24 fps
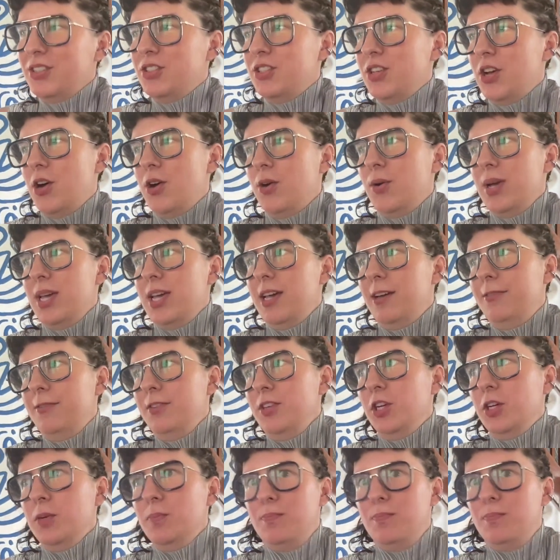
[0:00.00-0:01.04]
So
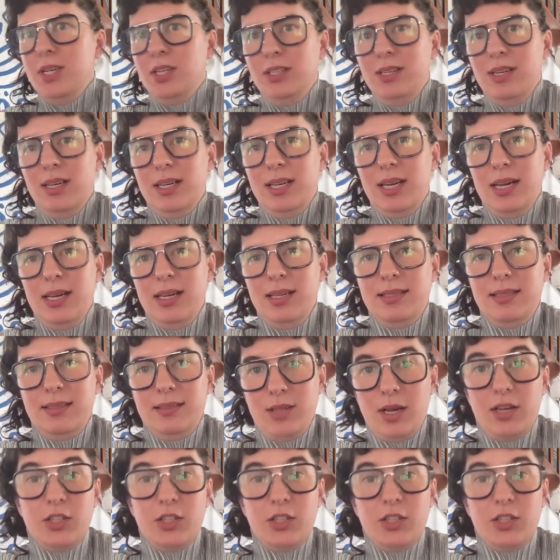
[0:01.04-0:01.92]
if you're building a